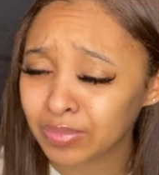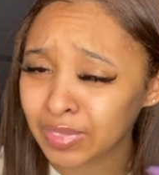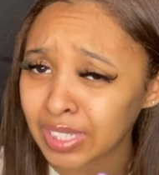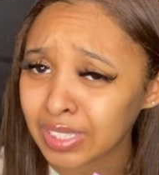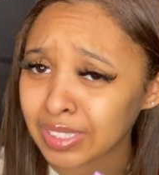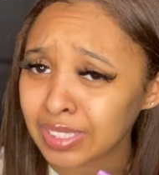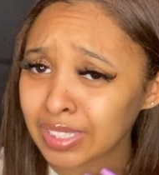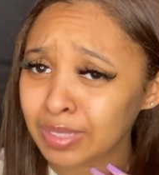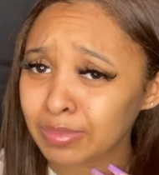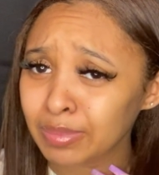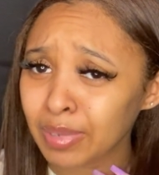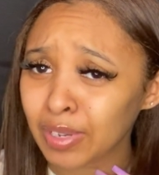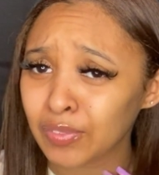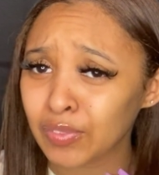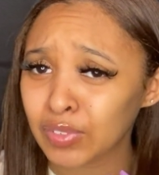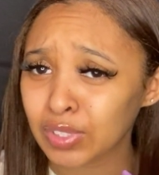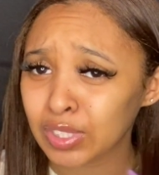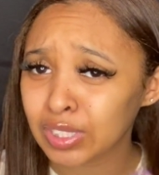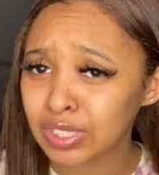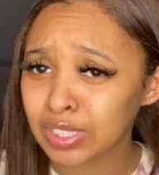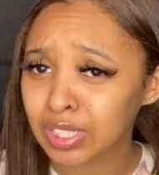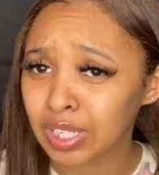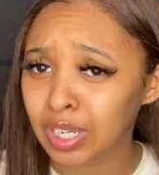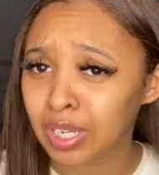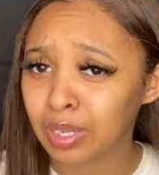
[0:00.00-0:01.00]
This is my
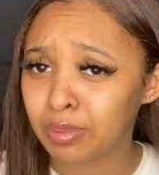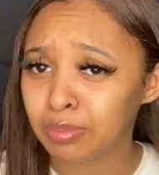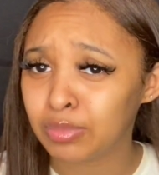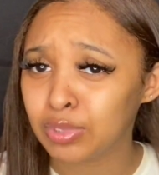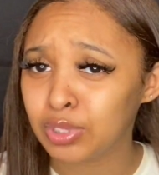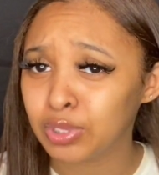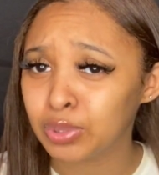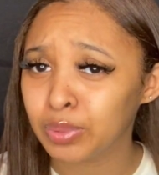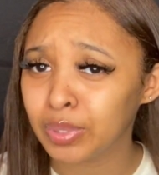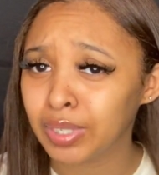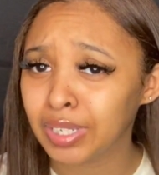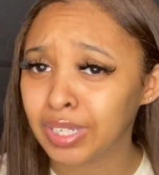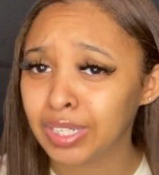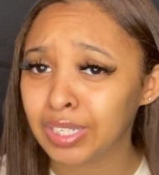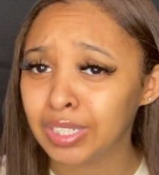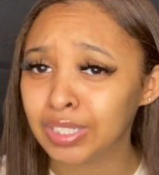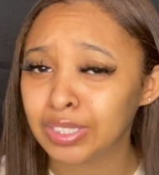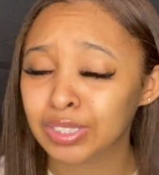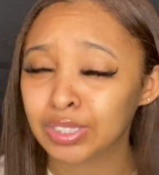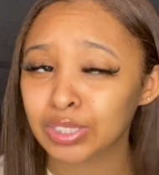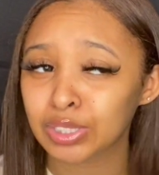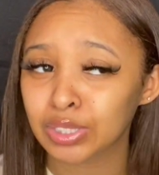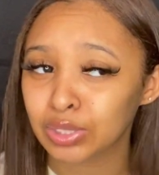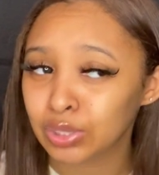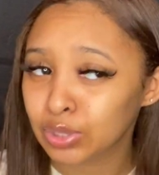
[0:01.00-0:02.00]
first time doing a
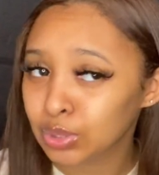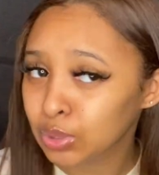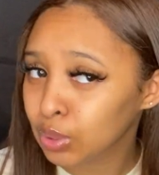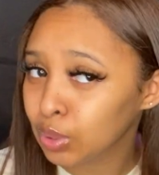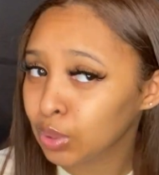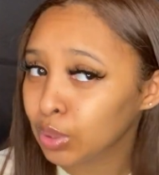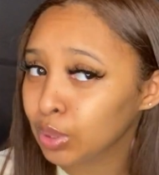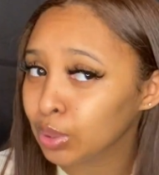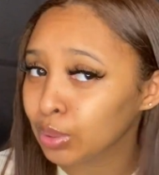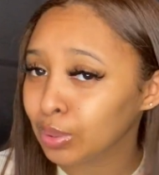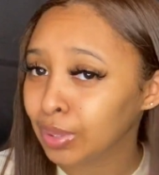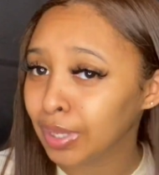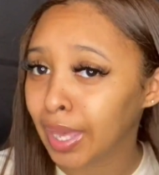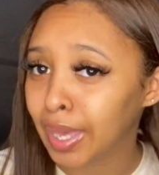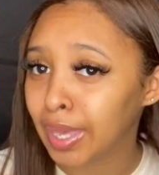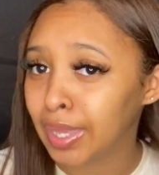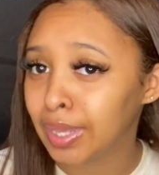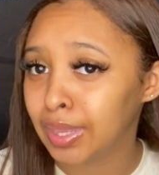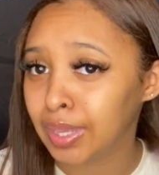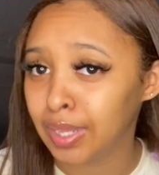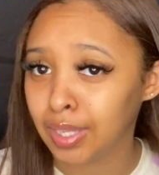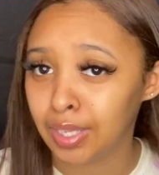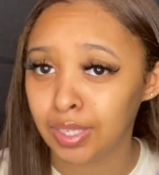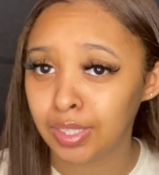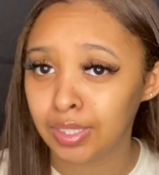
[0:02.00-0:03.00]
tutorial like
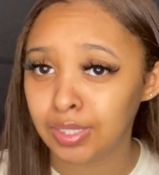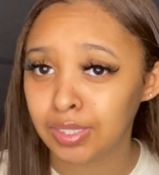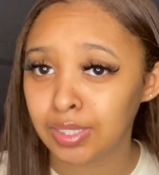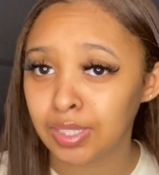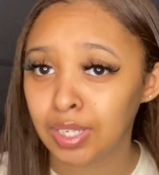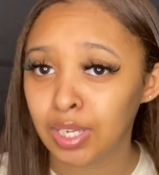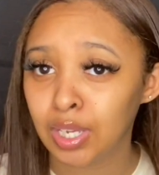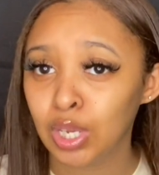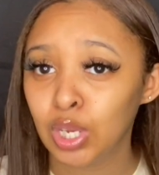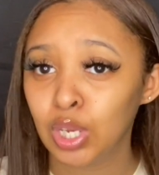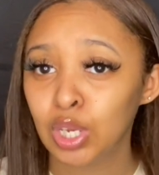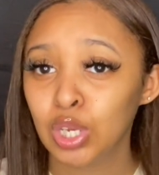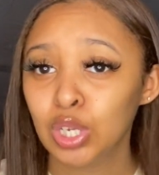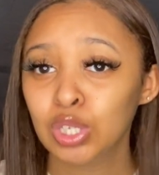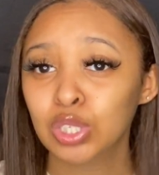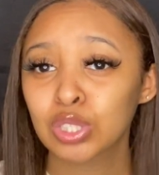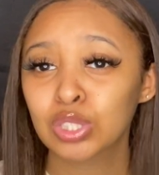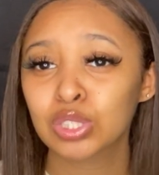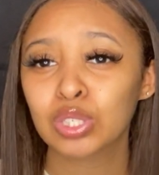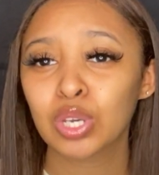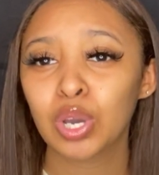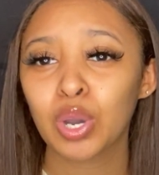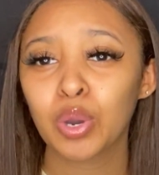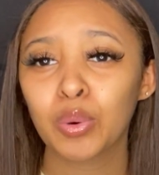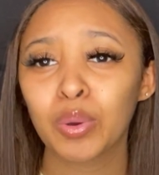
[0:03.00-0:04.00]
this,
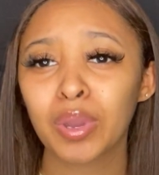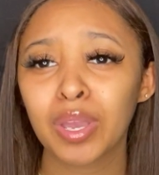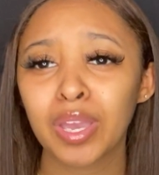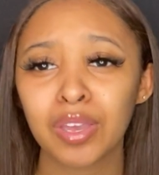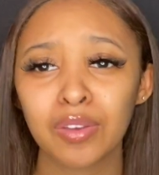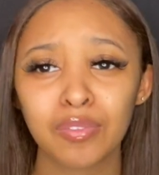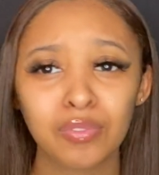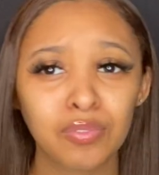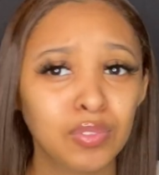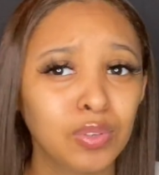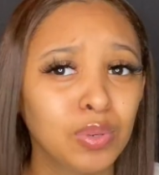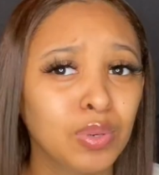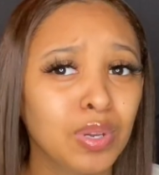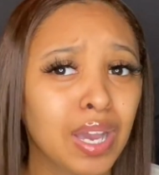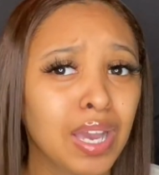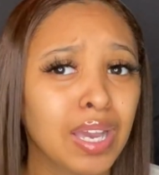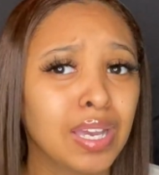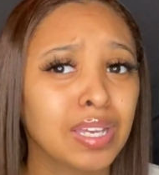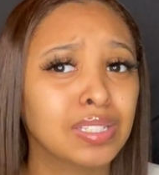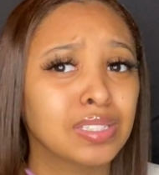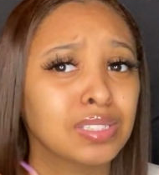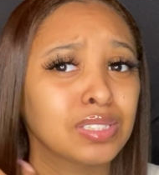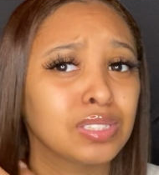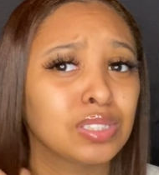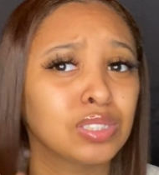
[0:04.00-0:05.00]
so if you
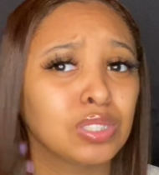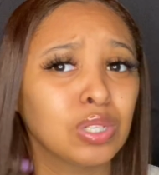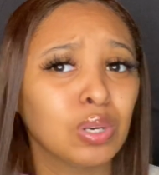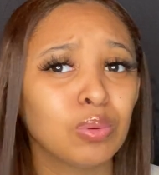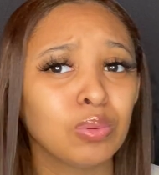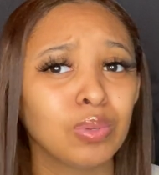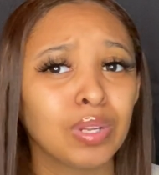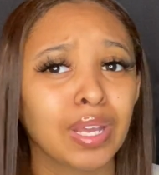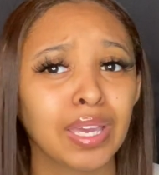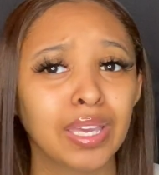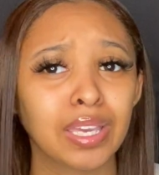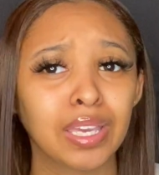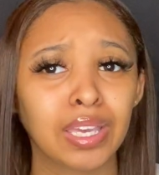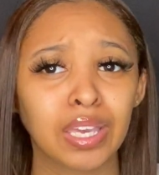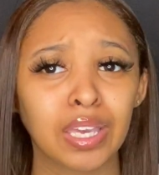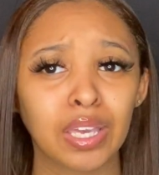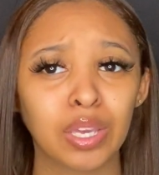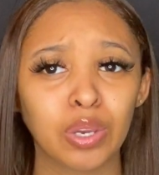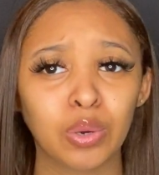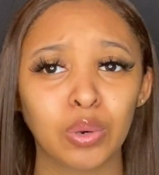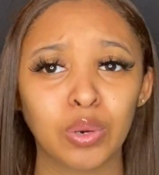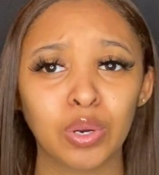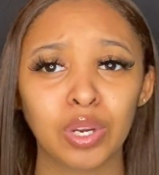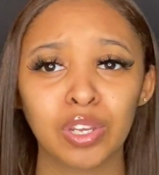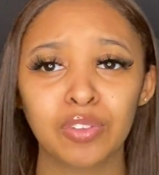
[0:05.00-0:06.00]
guys don't like
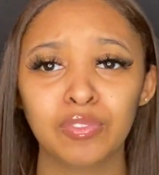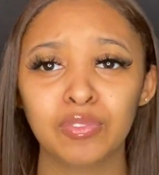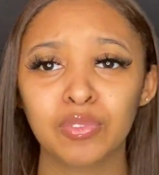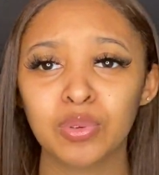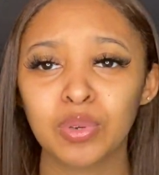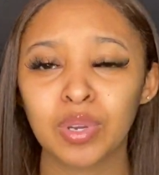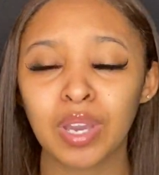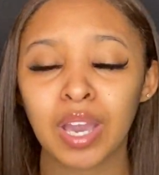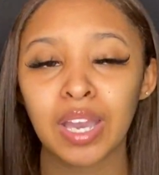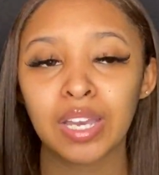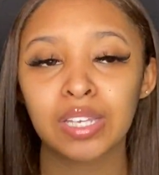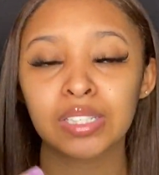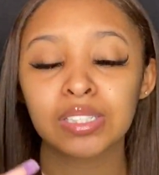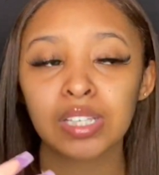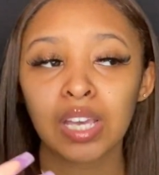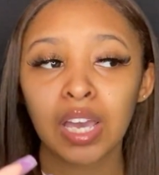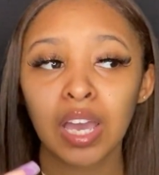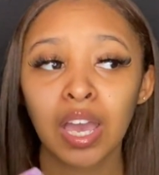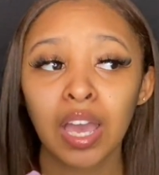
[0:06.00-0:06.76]
it, or if you guys